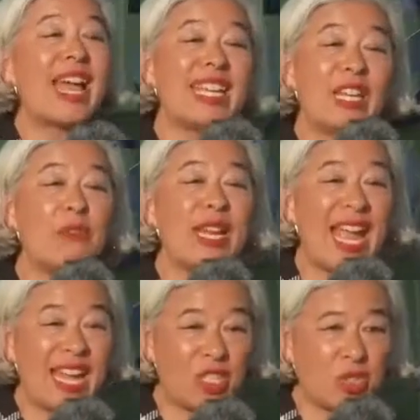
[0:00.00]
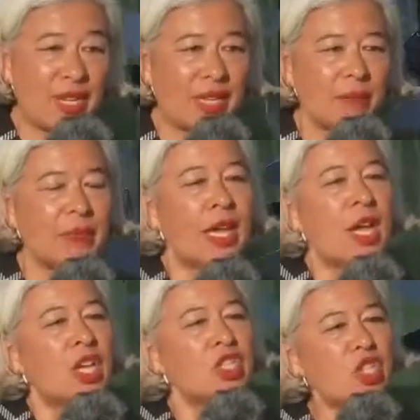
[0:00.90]
and even hatred.
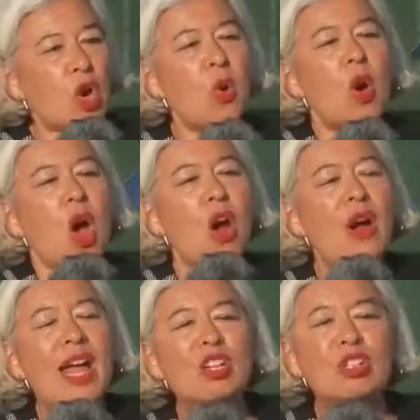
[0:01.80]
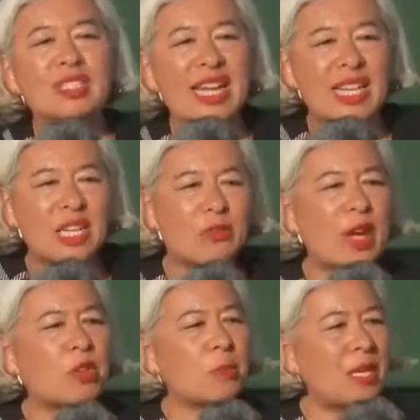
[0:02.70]
So our understanding of
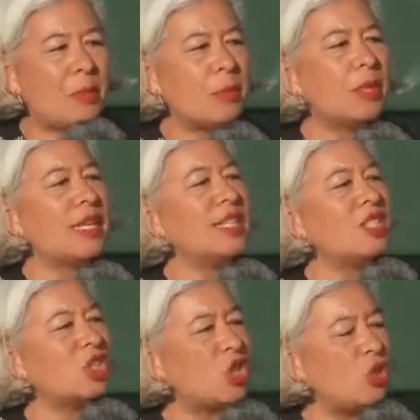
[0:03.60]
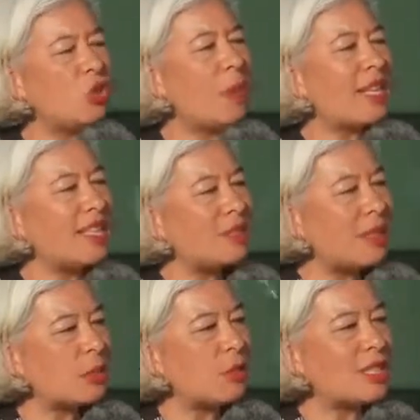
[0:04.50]
other people is skewed by these
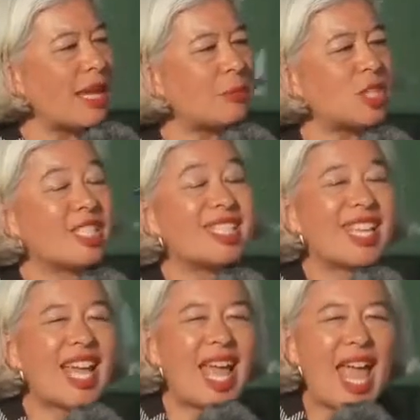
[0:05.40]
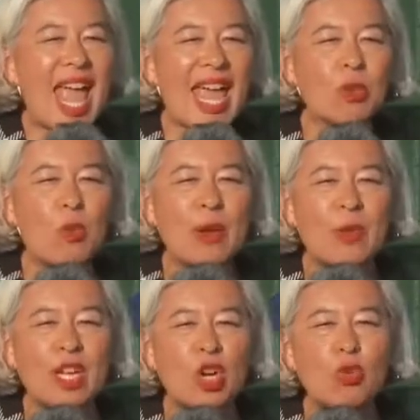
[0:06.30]
misperceptions. And when
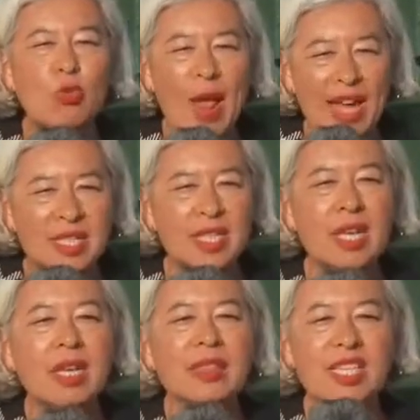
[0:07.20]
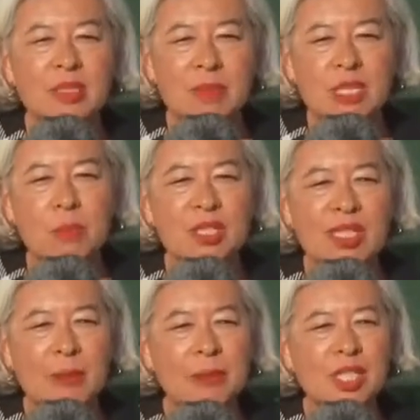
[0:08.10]
we correct these
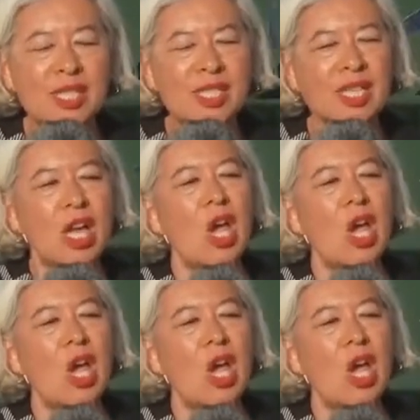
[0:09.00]
misperceptions,